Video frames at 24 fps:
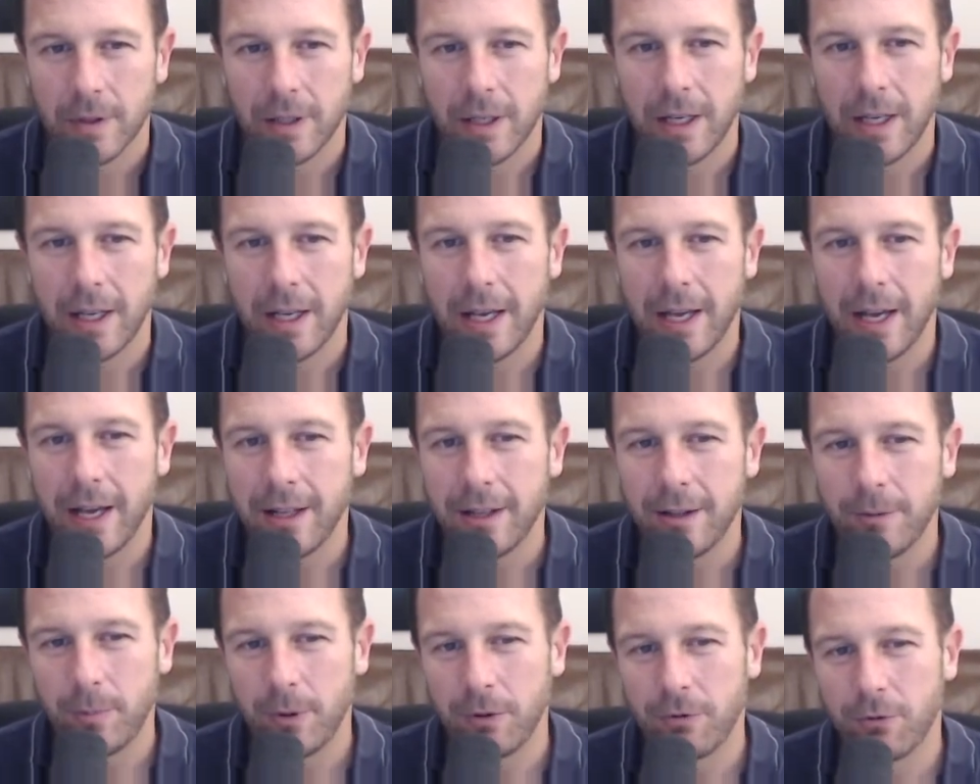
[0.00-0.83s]

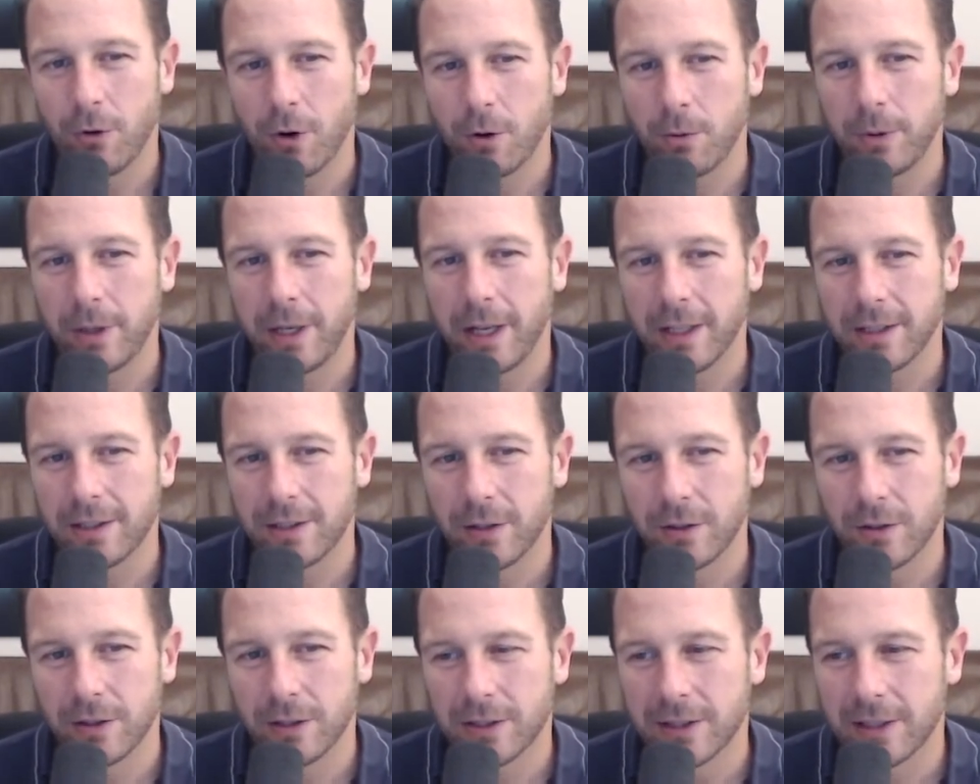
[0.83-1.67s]
And before we get
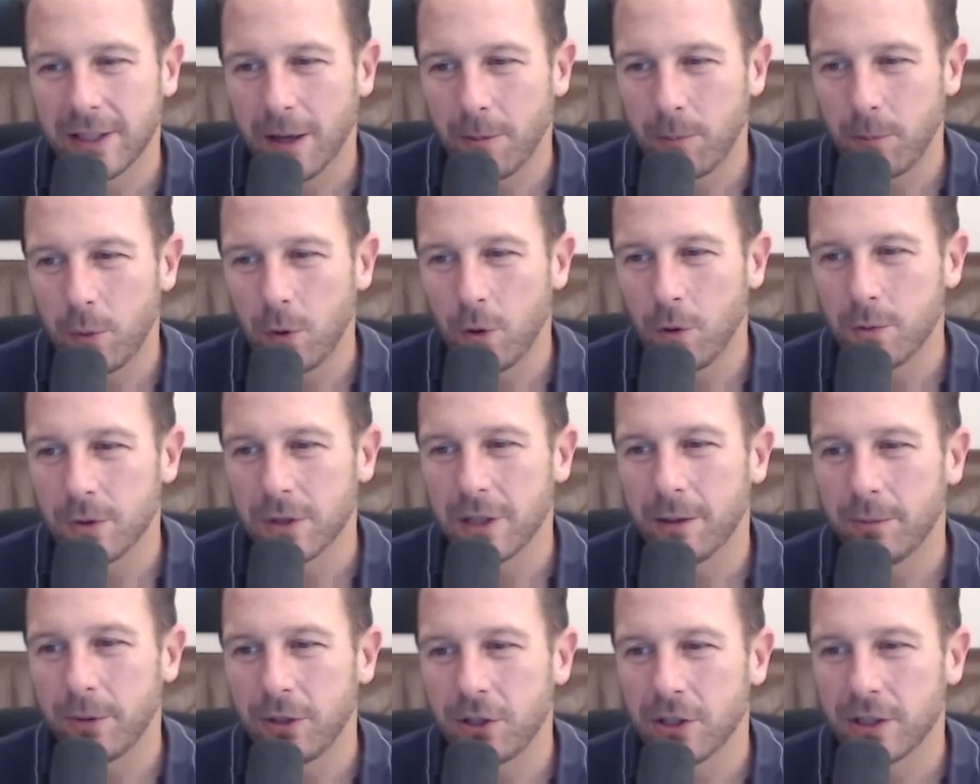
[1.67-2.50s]
to the sub booms,
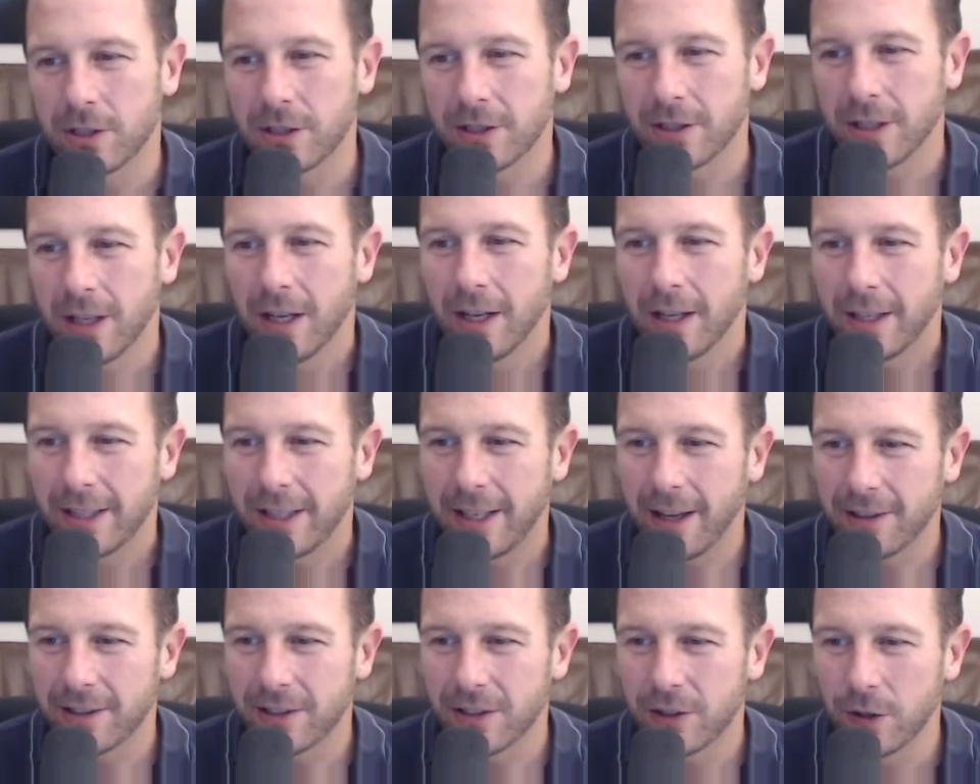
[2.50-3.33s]
let me just
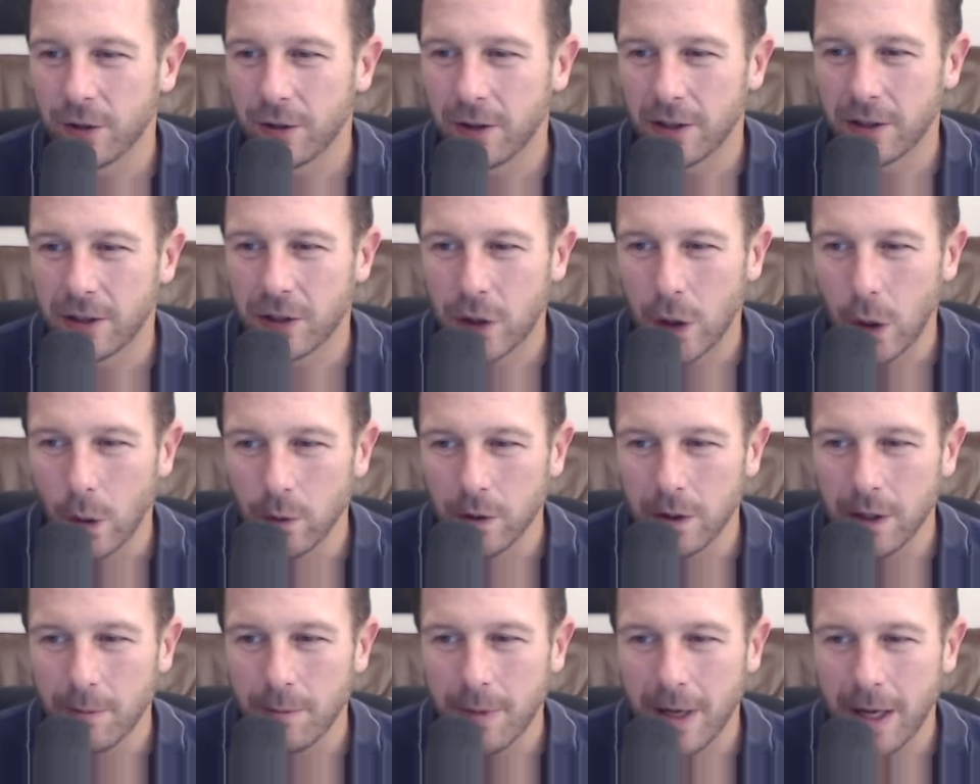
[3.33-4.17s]
get to the
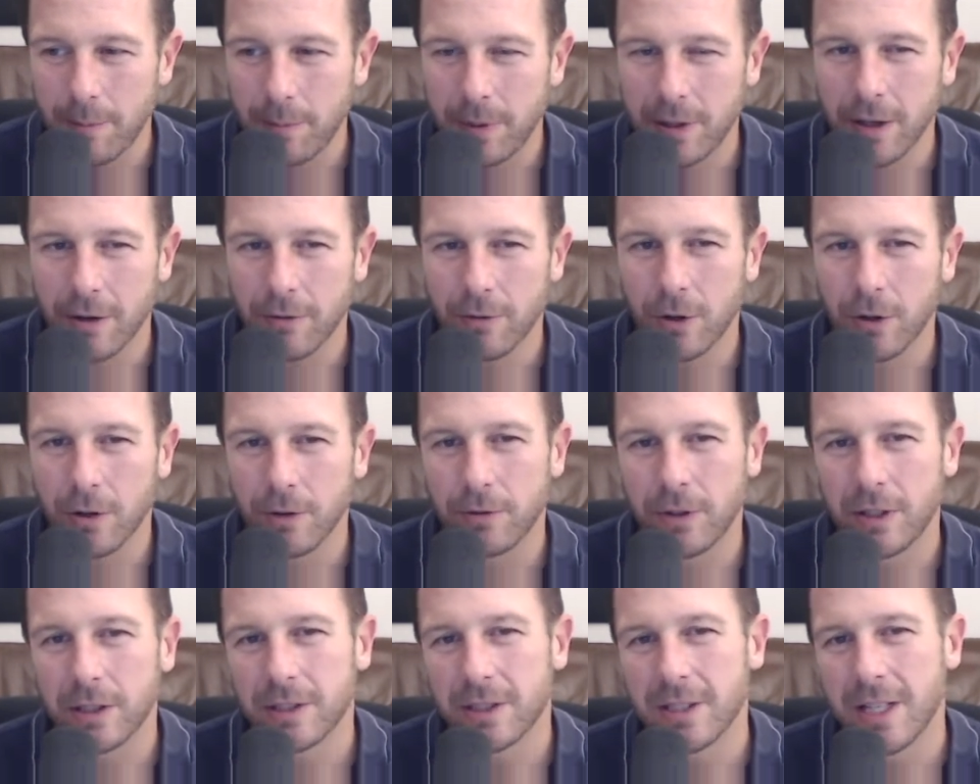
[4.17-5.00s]
tonal mapping of all of
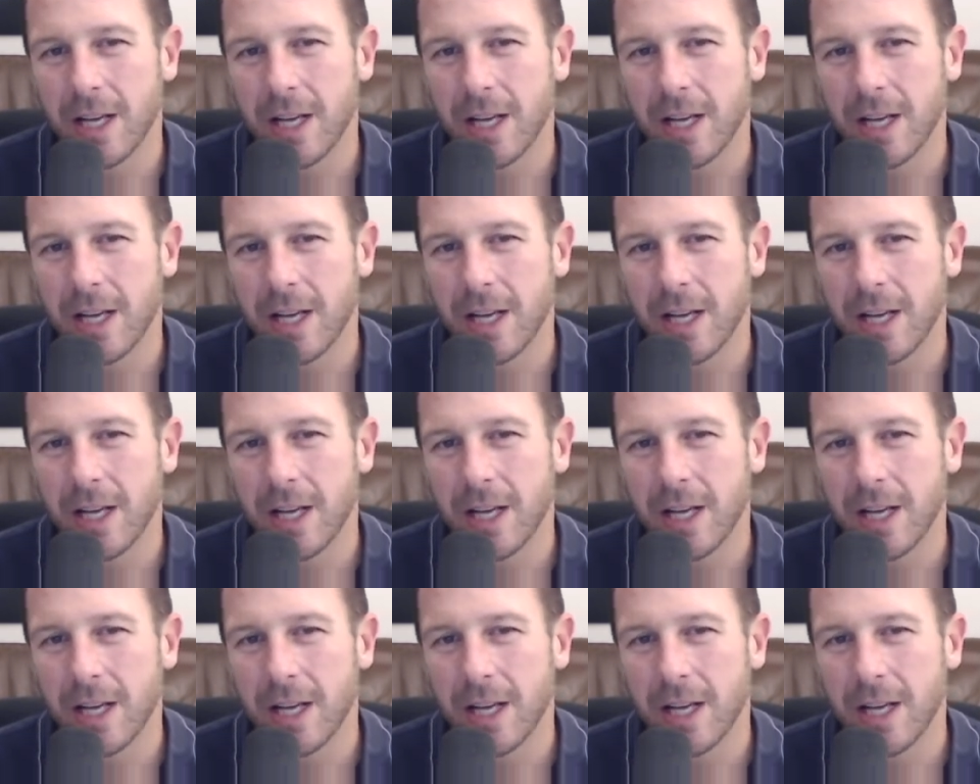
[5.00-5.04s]
this.